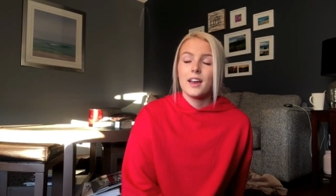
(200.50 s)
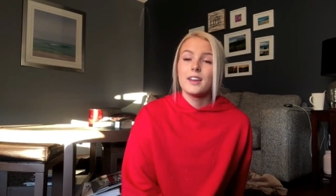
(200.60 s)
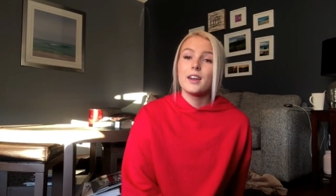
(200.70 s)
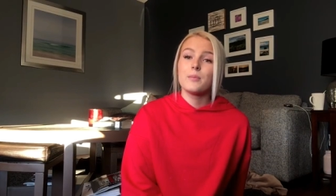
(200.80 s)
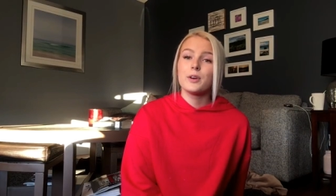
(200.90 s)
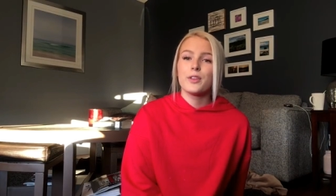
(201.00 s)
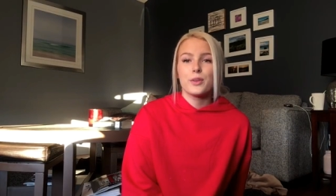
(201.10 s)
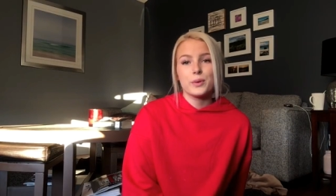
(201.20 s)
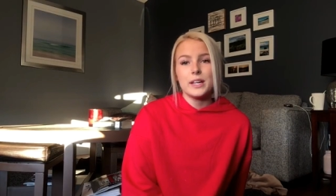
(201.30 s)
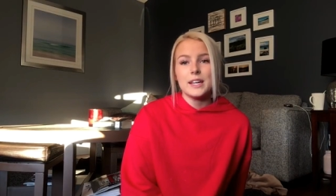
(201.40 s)
Number
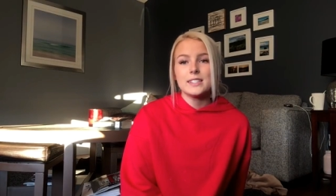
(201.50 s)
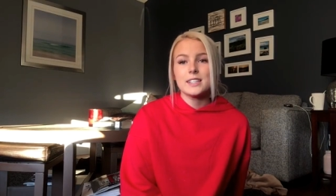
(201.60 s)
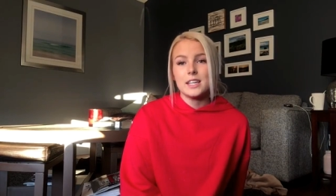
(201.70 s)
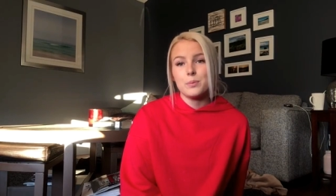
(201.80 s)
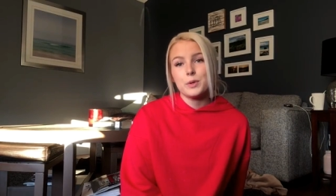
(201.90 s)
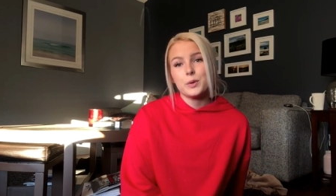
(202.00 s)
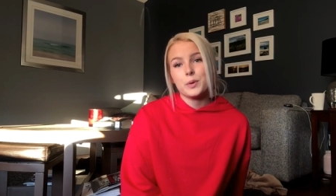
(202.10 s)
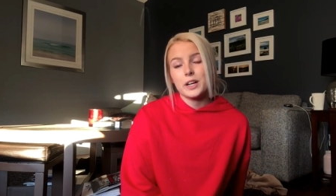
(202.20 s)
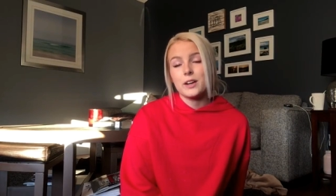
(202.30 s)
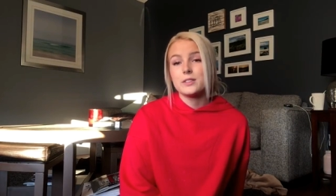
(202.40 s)
3 is keep your
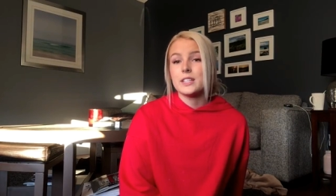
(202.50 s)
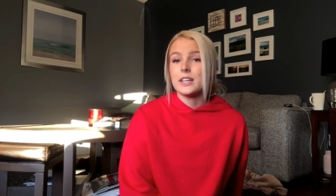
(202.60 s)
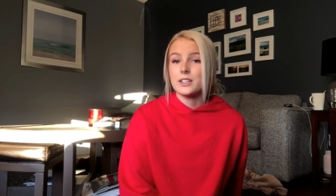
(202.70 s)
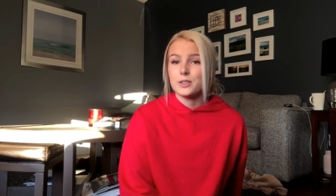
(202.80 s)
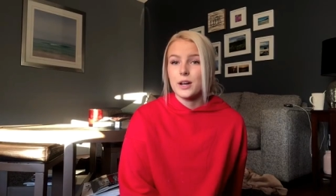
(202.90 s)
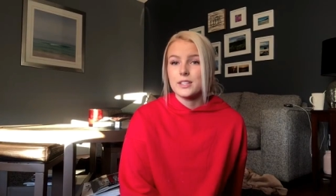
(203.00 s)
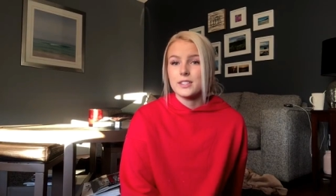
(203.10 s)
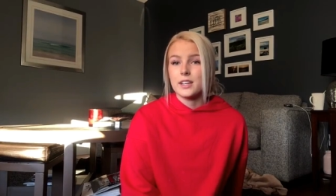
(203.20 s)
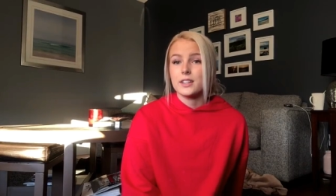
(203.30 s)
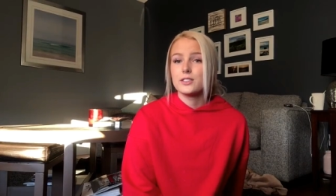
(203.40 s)
workouts
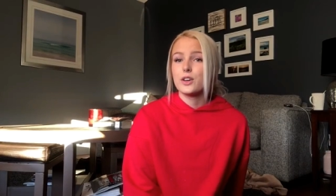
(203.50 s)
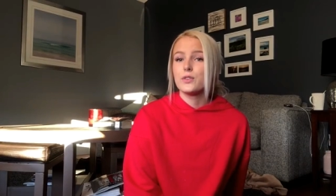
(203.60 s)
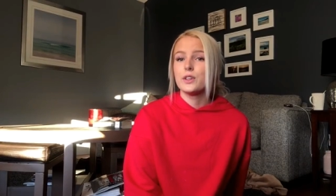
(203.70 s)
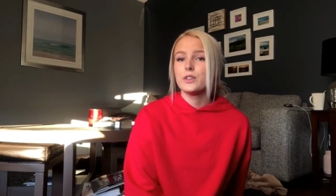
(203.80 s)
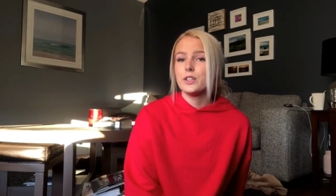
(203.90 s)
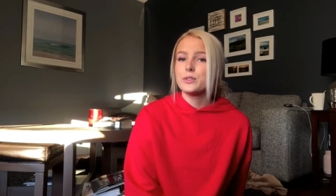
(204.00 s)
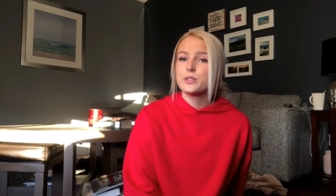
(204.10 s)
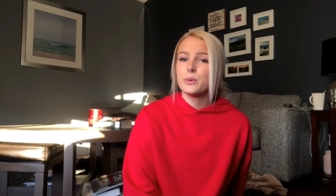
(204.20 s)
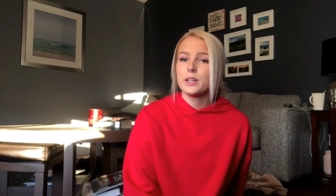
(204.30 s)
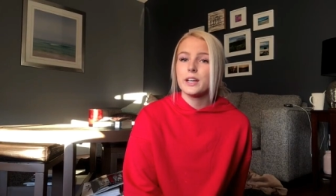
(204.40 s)
interesting. So if you're used
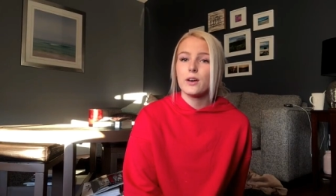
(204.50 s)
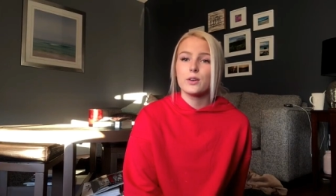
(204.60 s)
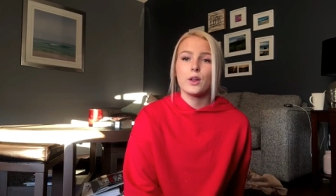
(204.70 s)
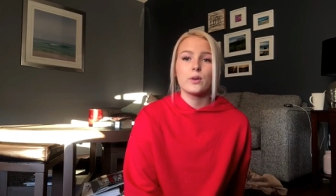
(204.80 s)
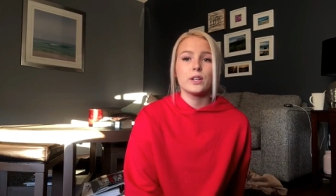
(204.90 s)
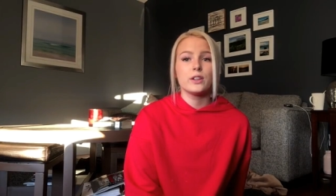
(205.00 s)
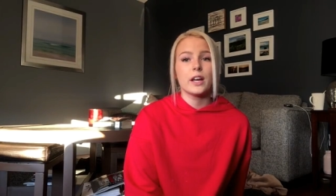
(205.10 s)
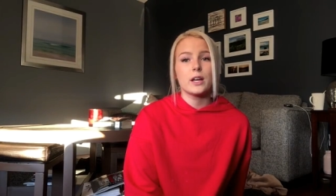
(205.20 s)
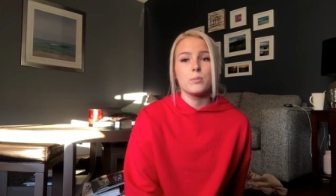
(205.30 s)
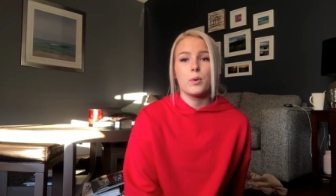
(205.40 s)
to working out alone and you're
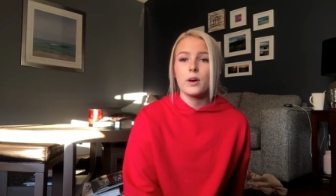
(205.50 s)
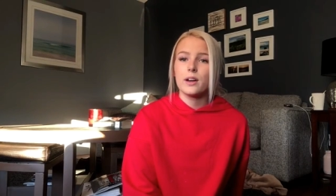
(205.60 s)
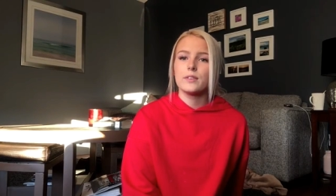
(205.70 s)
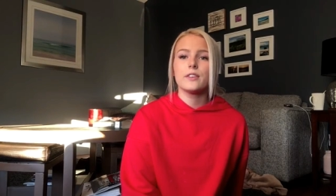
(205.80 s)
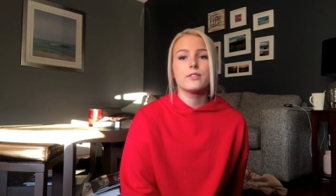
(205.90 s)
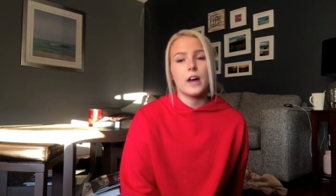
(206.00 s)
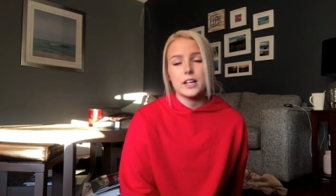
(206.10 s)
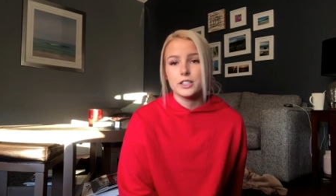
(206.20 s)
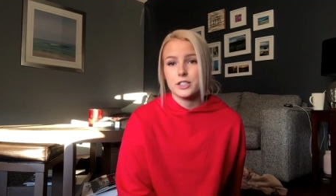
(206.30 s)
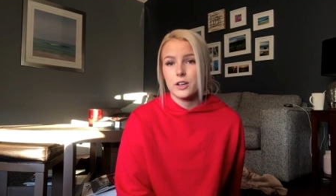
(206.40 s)
getting bored of it,
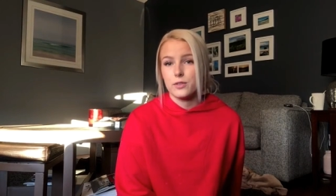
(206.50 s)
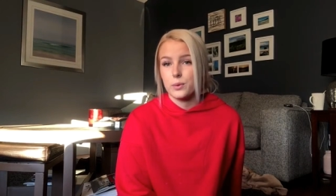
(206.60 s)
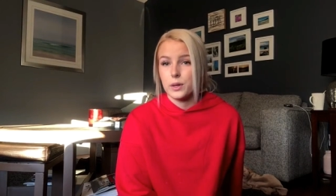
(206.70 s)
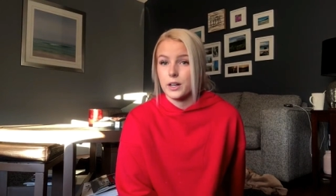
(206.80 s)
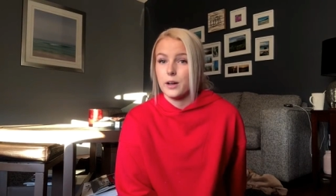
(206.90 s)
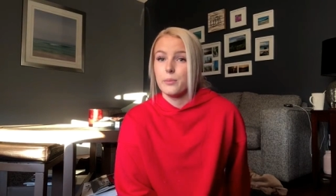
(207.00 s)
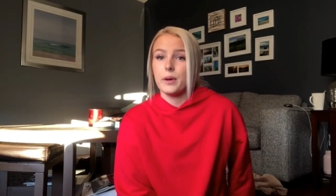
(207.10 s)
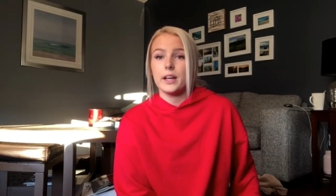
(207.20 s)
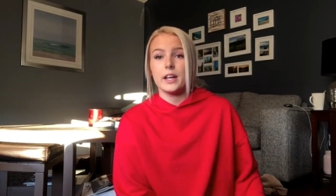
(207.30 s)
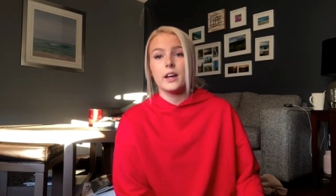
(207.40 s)
find yourself a workout
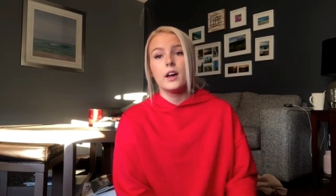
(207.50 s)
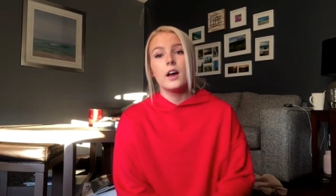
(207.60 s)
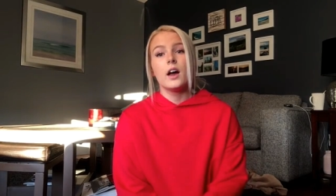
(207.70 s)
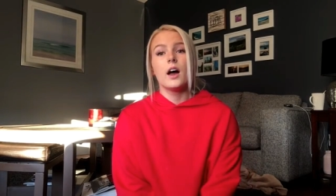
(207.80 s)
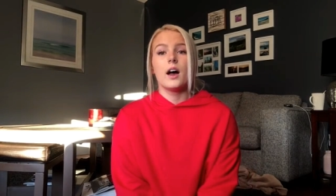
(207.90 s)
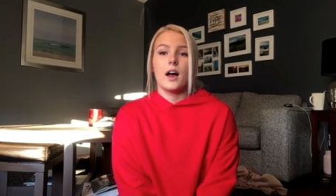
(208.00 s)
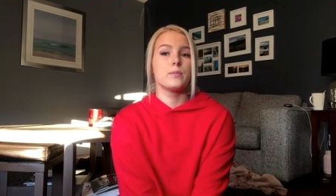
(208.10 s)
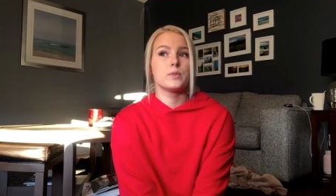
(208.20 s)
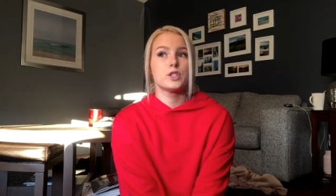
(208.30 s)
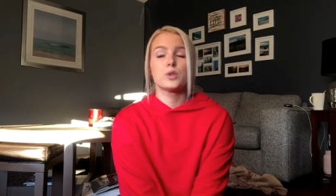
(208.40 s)
buddy.
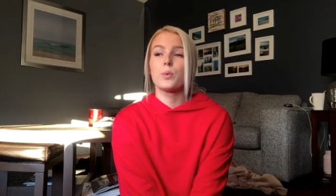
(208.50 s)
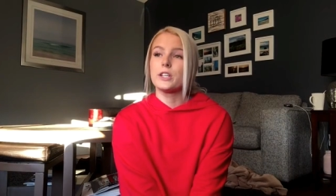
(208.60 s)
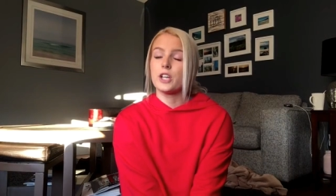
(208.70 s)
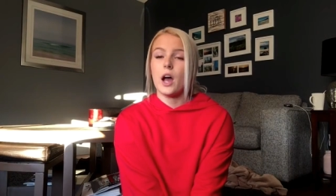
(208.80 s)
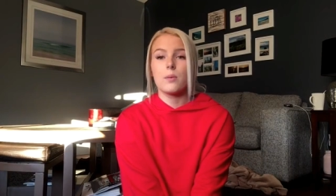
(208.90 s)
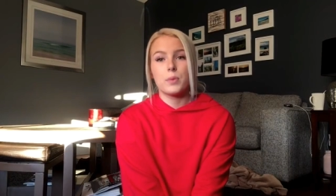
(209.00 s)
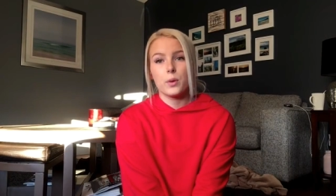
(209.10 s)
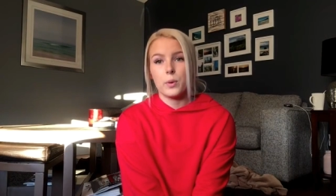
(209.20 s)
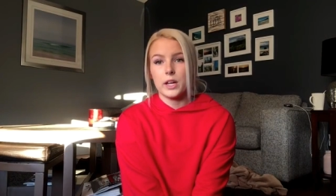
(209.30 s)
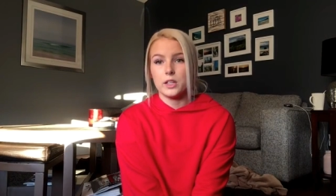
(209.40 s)
Switch up the
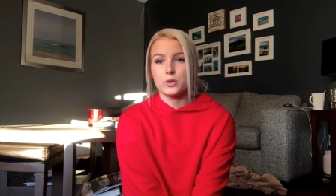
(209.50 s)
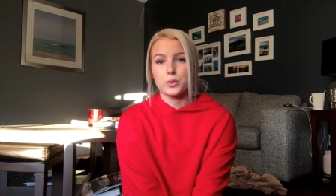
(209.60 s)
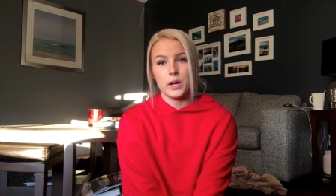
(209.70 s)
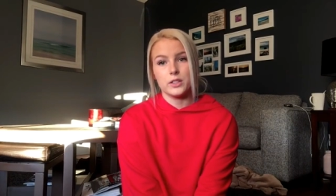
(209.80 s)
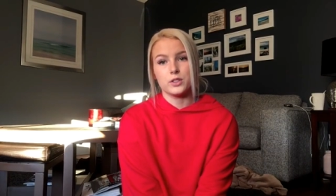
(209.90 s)
way you train.